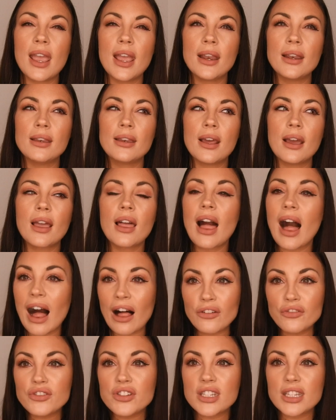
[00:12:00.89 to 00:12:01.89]
in
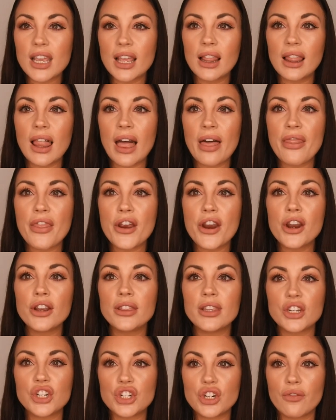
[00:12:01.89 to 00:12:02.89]
calfskin
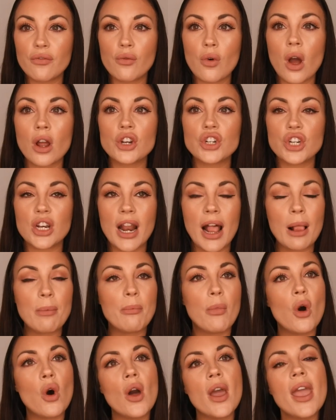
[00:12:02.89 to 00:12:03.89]
leather, the Chevron
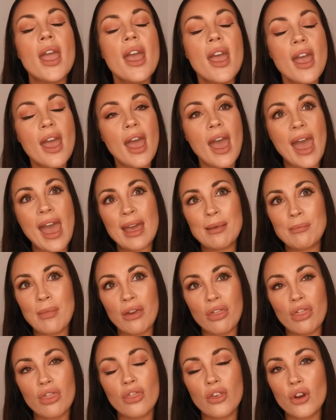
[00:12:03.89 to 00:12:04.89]
Chanel Boy. And
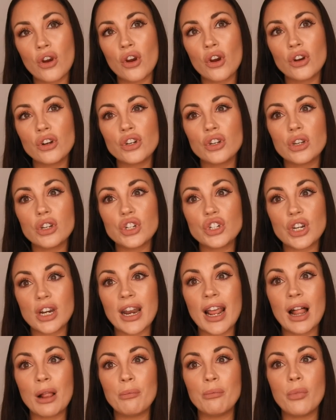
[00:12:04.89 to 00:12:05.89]
my third
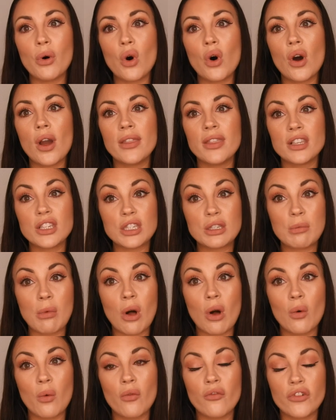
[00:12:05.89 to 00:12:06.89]
Chanel Boy, the
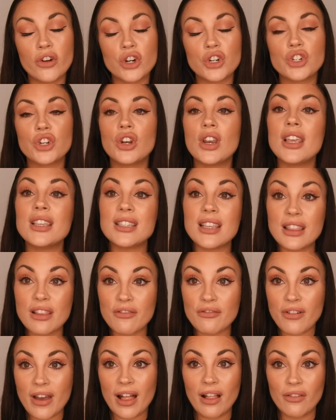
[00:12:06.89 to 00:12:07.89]
small version, is in
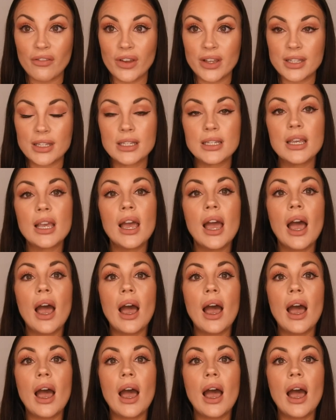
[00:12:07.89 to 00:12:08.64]
the velvet,